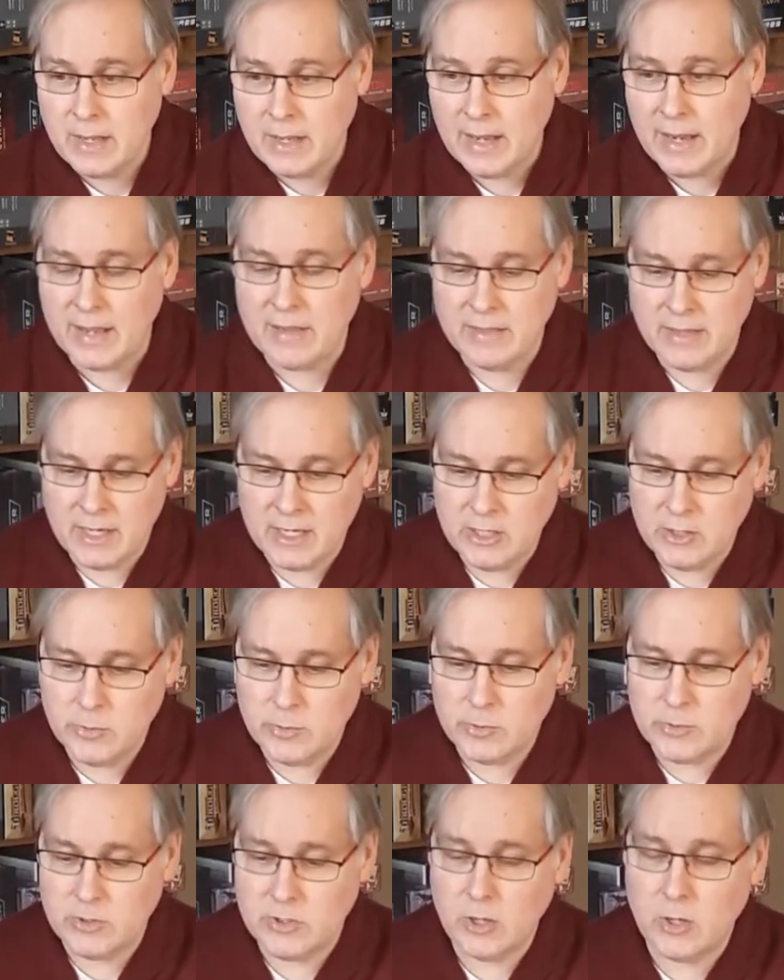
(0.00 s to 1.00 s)
and then you
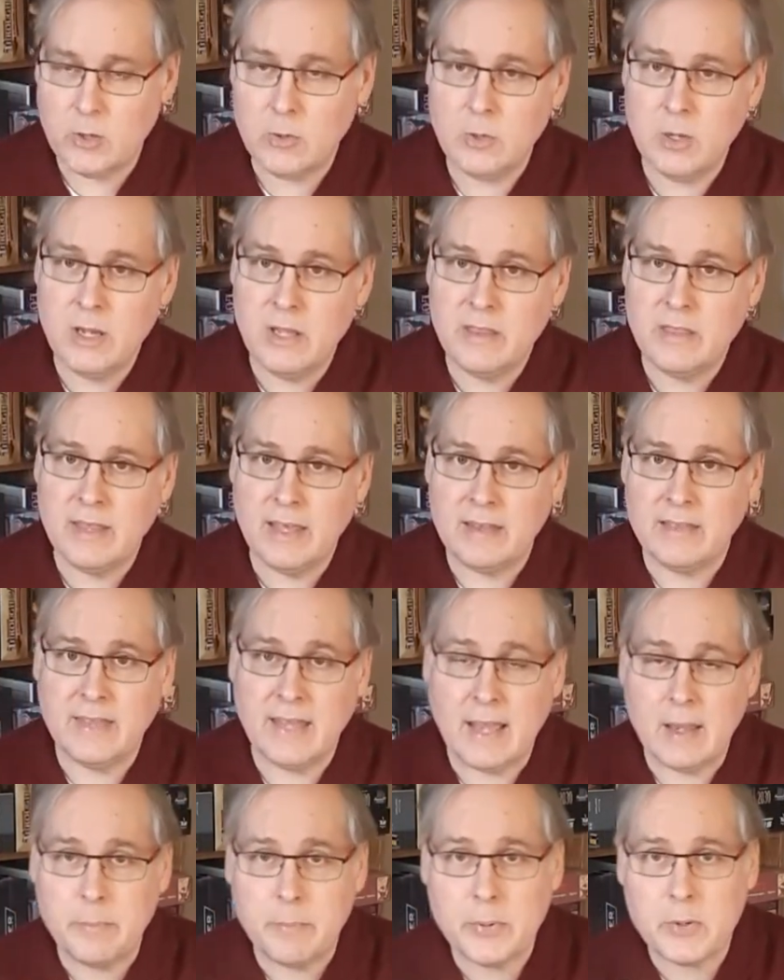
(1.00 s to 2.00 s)
will know that
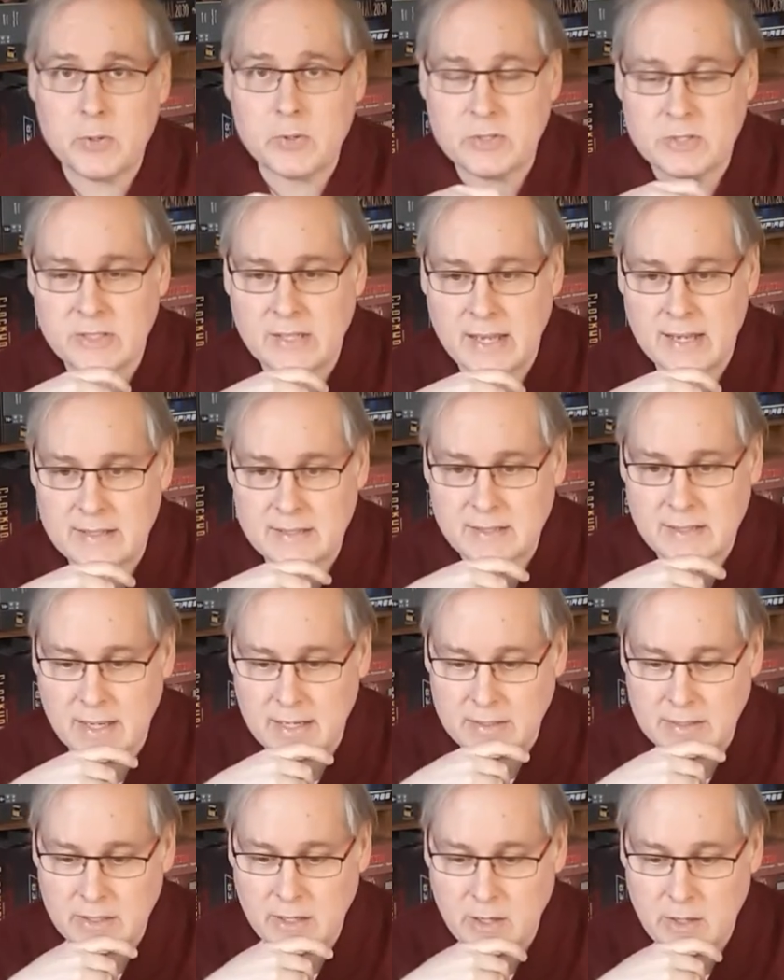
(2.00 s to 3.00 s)
that person has
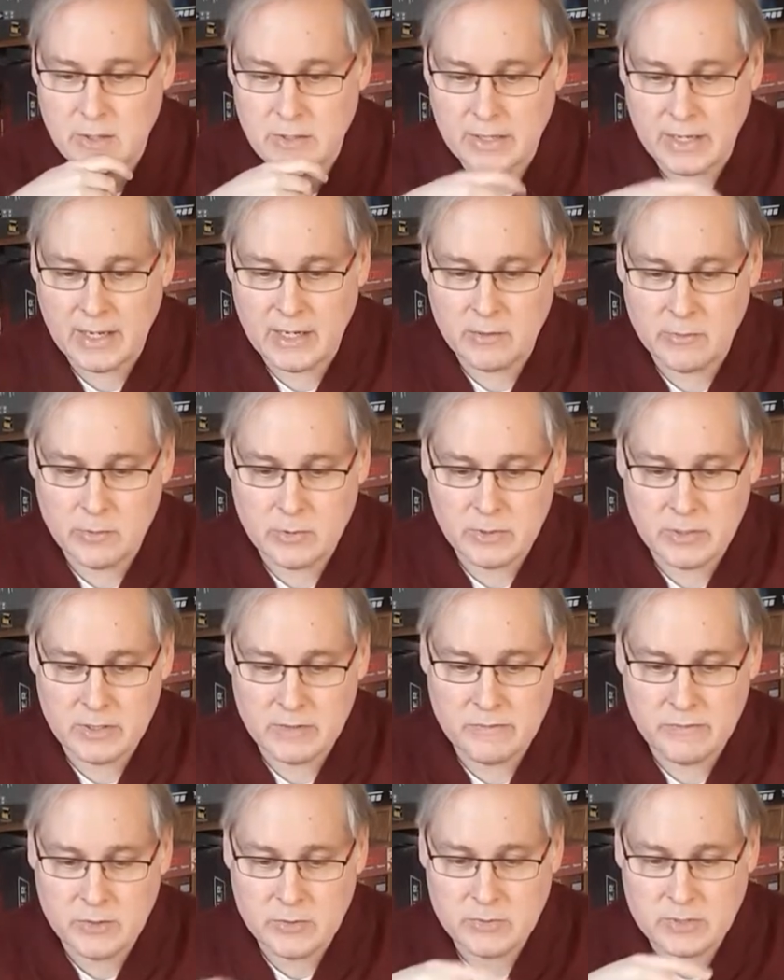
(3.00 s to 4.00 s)
that card, and it will
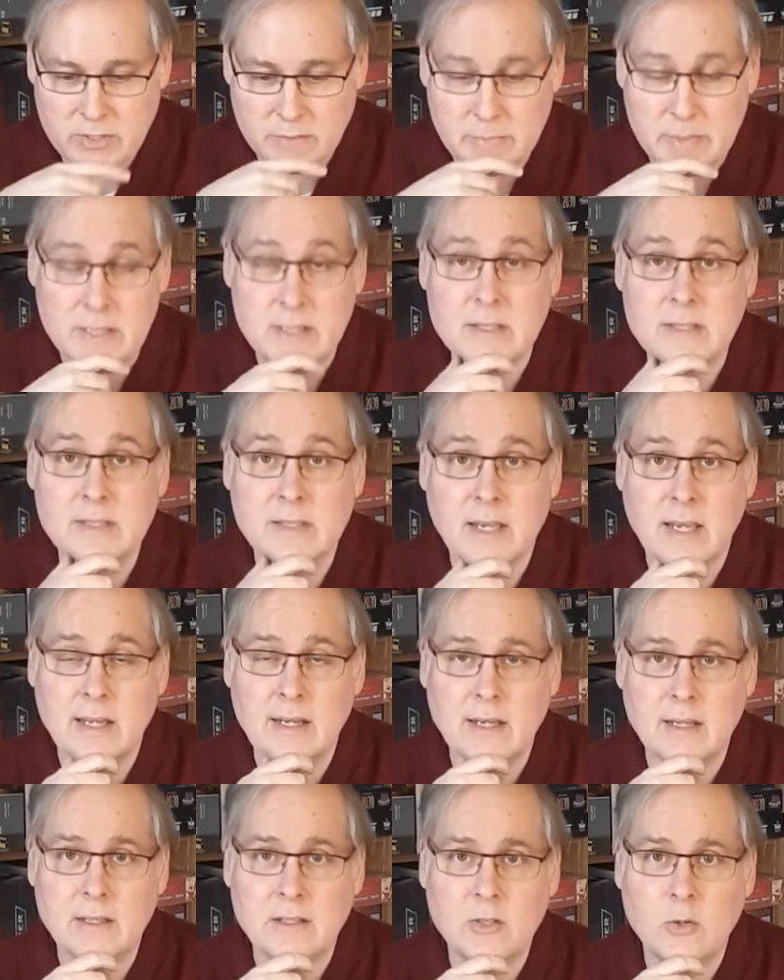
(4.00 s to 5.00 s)
give you some insight
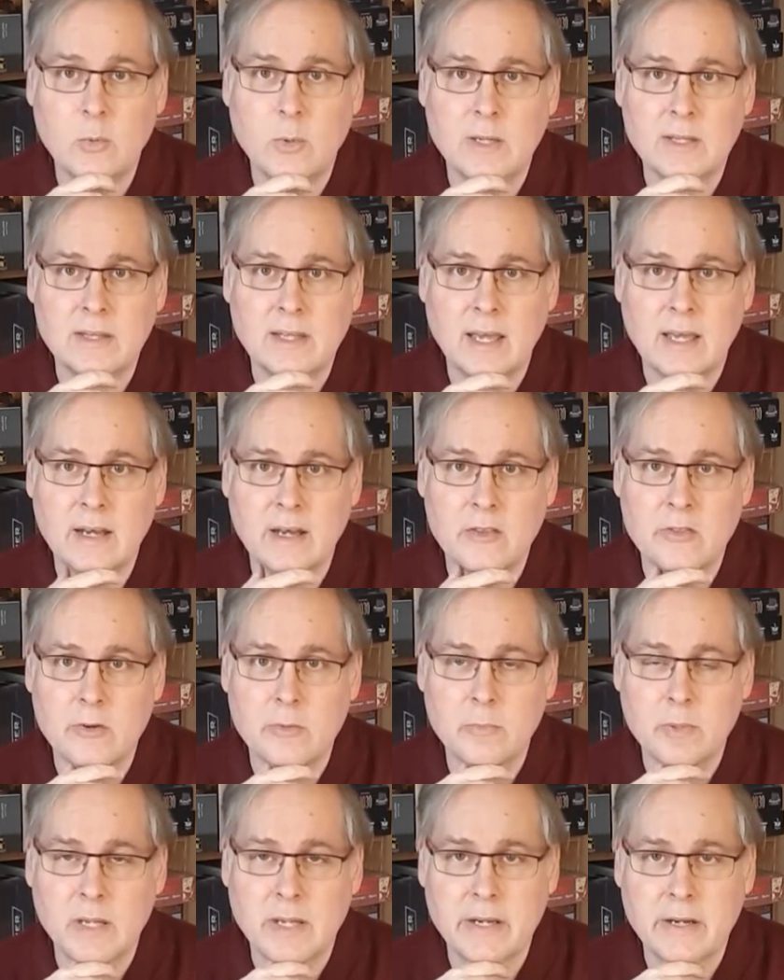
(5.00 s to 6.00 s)
into what that other
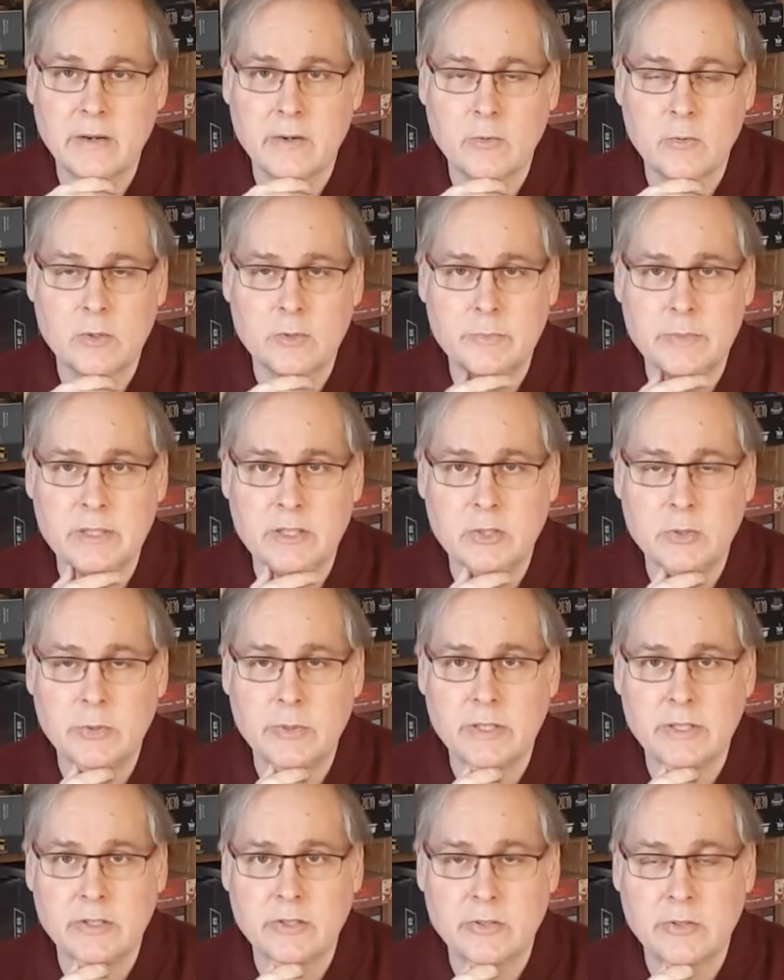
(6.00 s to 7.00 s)
player will be
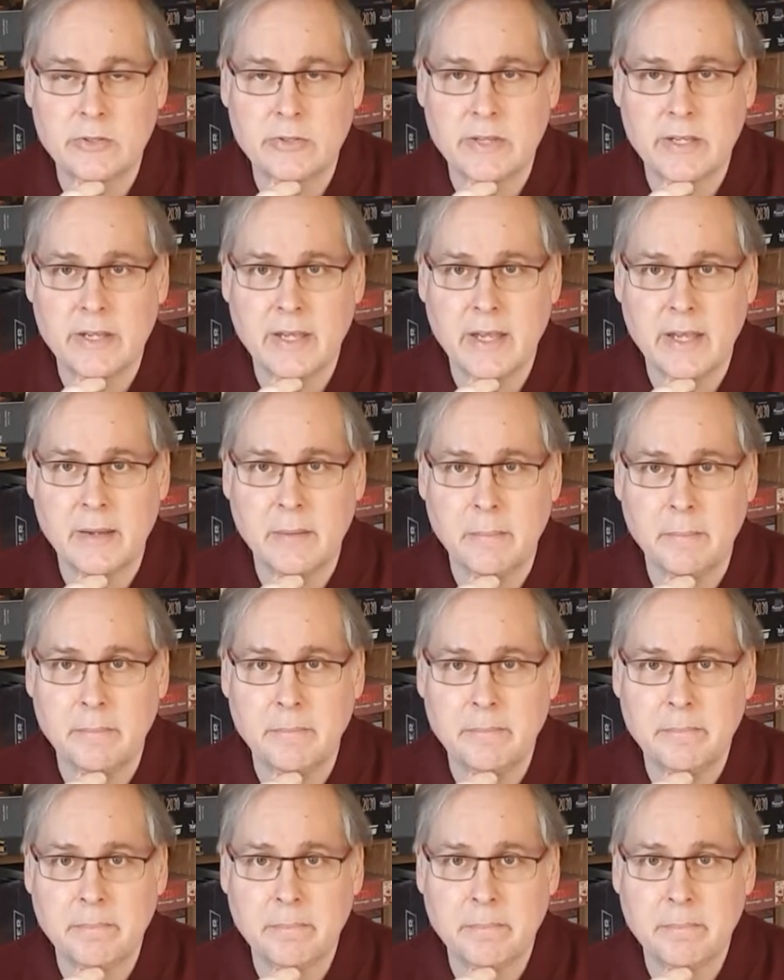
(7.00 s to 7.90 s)
doing during the game.